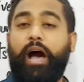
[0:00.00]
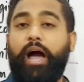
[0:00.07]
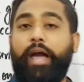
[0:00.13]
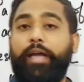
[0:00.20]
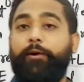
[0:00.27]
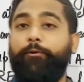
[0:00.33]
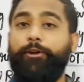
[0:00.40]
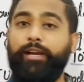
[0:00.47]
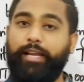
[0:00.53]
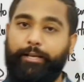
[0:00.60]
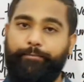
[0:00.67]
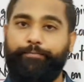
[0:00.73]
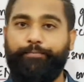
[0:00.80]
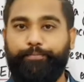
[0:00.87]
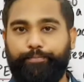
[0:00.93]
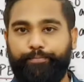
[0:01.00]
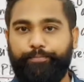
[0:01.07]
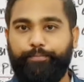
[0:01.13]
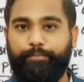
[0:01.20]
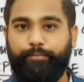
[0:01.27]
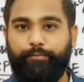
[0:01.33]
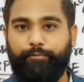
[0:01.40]
I only.
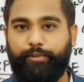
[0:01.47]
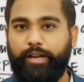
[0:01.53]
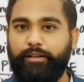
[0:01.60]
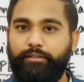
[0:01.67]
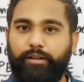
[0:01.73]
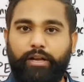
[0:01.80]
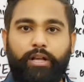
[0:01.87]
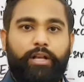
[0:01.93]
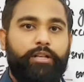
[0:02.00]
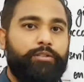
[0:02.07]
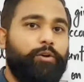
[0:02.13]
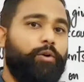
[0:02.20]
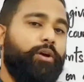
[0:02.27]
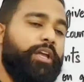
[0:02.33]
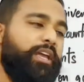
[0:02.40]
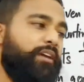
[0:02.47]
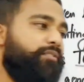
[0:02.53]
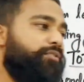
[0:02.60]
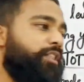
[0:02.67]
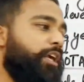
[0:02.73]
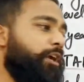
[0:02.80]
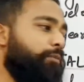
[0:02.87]
Fine. So, if